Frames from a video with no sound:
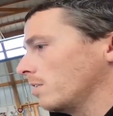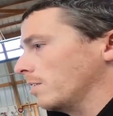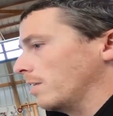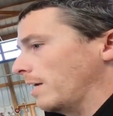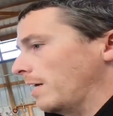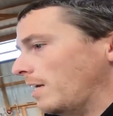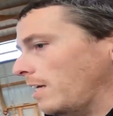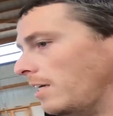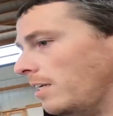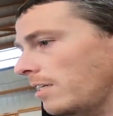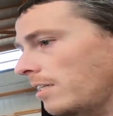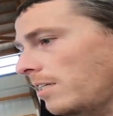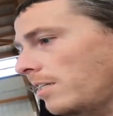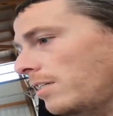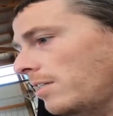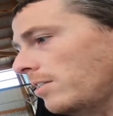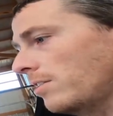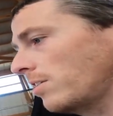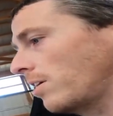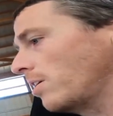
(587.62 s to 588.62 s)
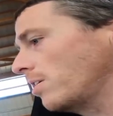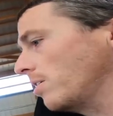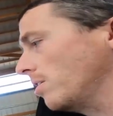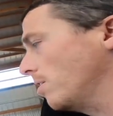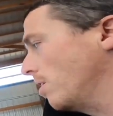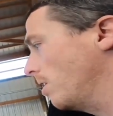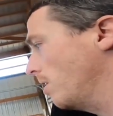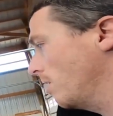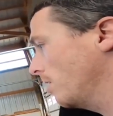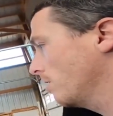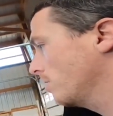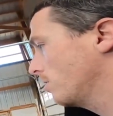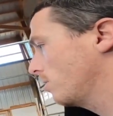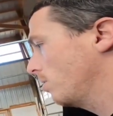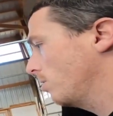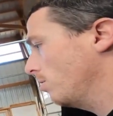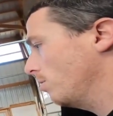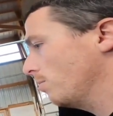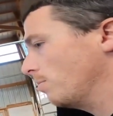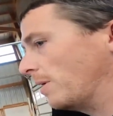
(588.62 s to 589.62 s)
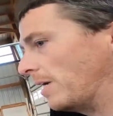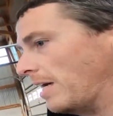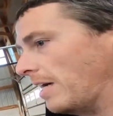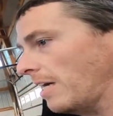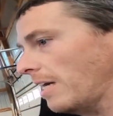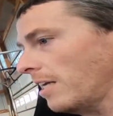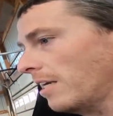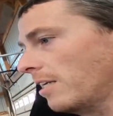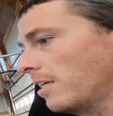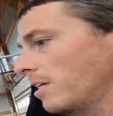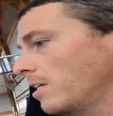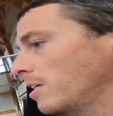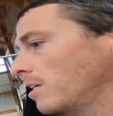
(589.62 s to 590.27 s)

That is not too bad.